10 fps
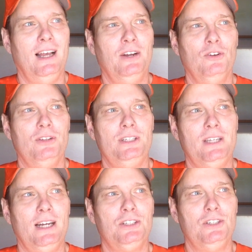I don't know if he's
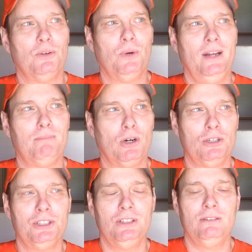actually the right
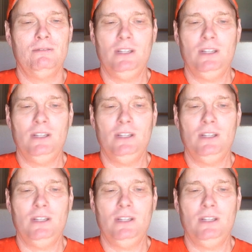person.